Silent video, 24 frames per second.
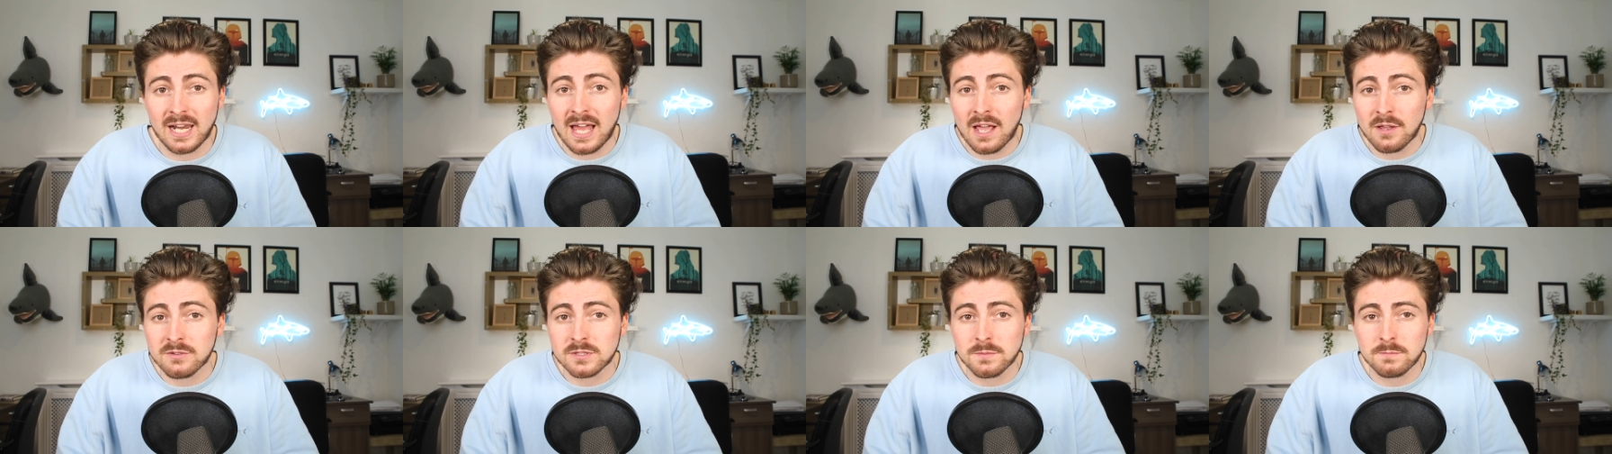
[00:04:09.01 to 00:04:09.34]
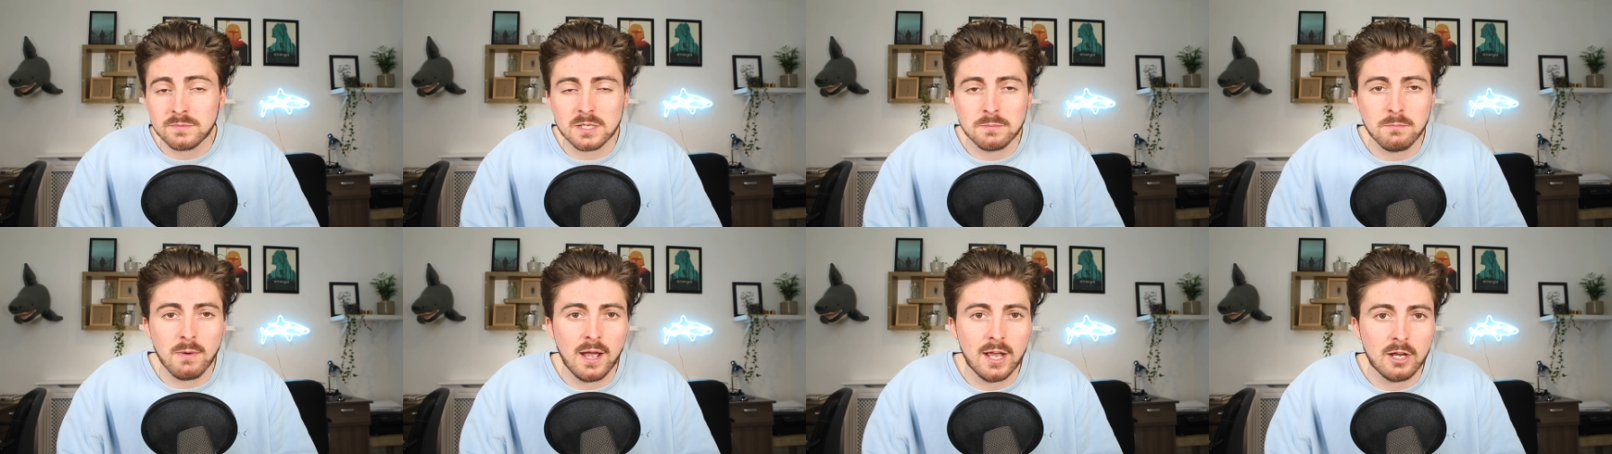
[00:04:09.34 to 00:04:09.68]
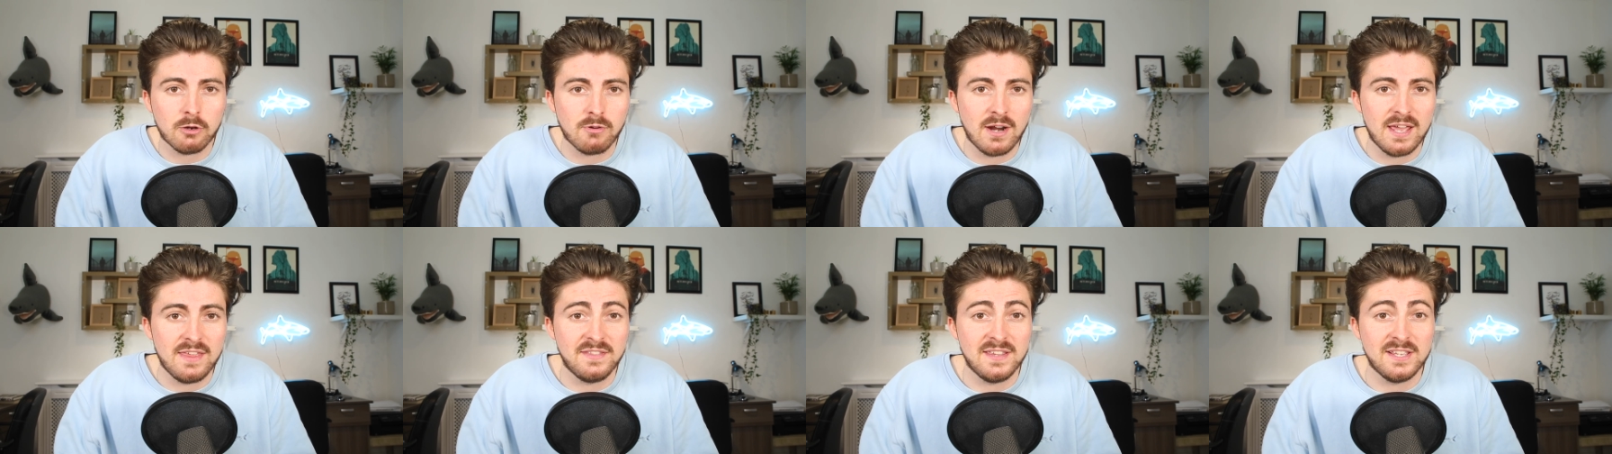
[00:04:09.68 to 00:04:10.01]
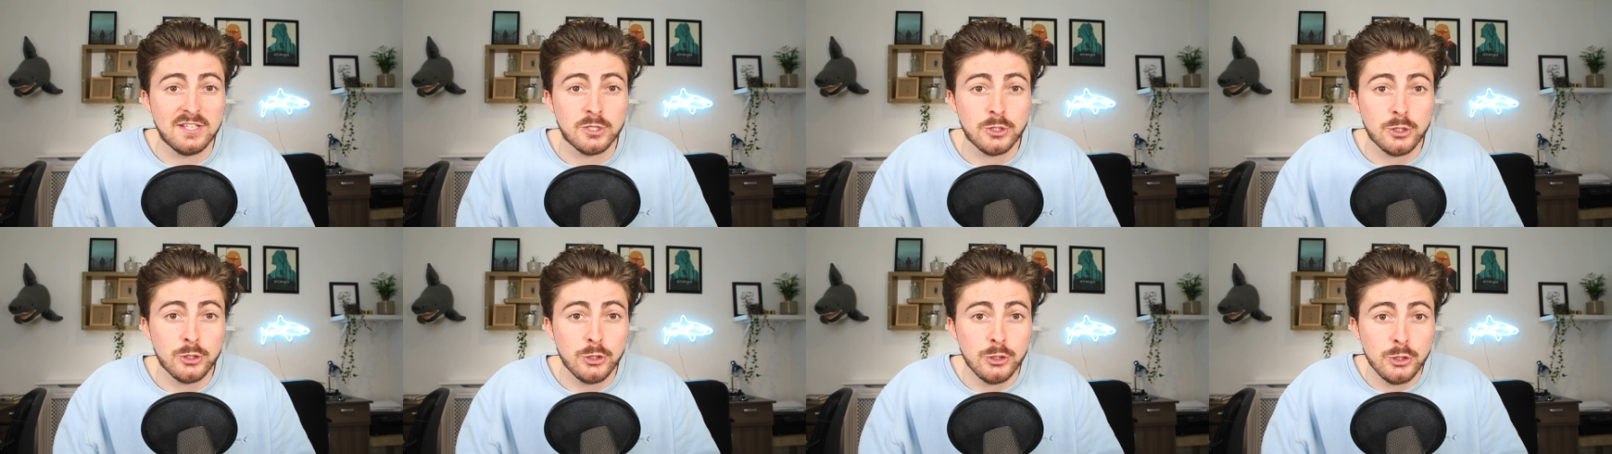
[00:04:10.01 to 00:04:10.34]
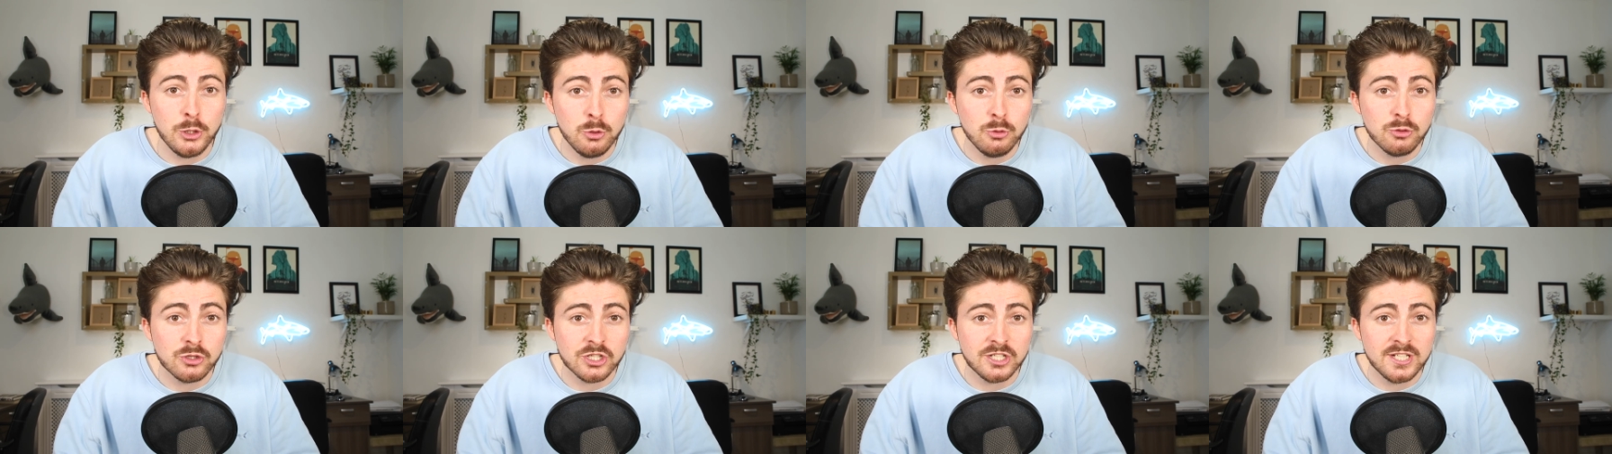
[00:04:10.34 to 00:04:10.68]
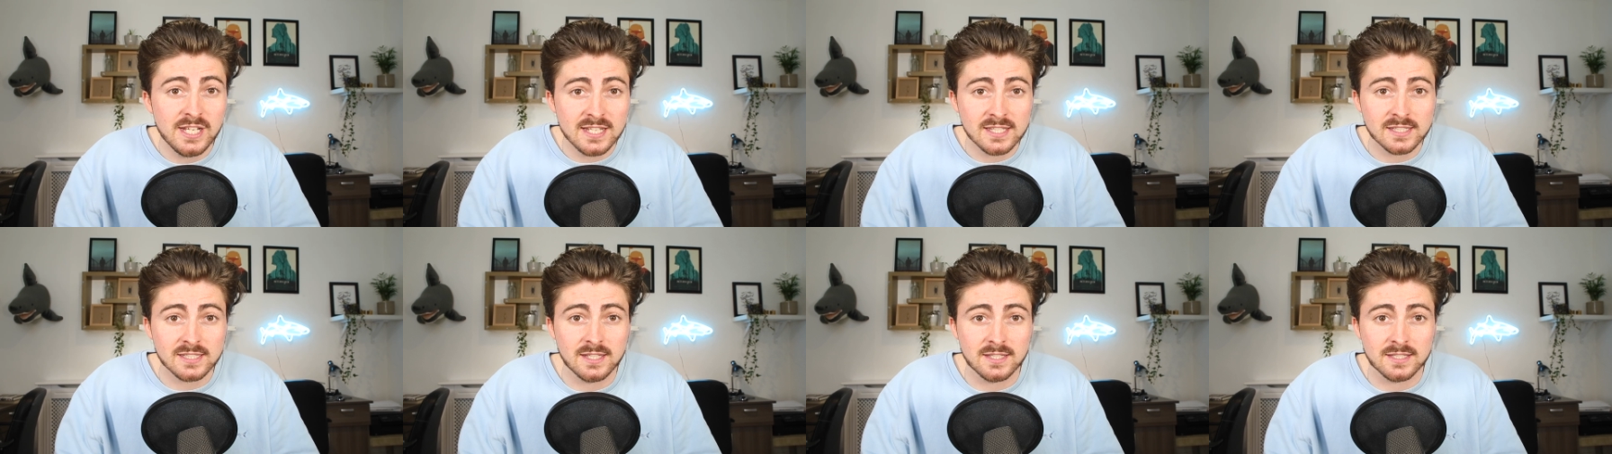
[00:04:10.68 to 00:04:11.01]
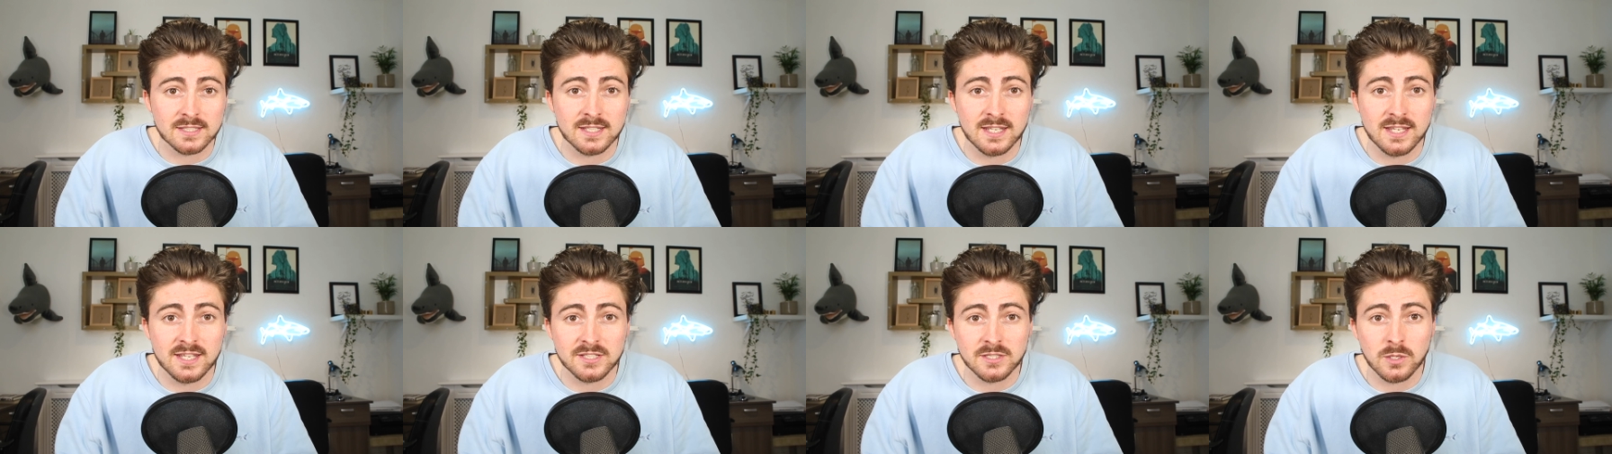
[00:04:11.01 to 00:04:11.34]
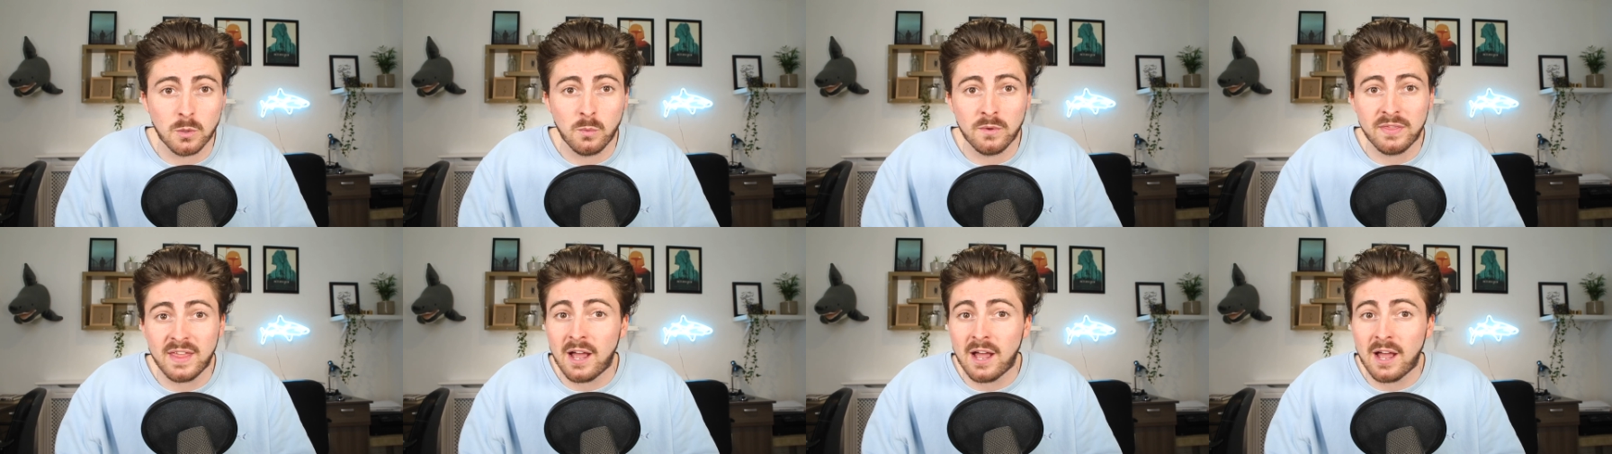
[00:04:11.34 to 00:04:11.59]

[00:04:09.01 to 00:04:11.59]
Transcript: allows them to migrate these huge distances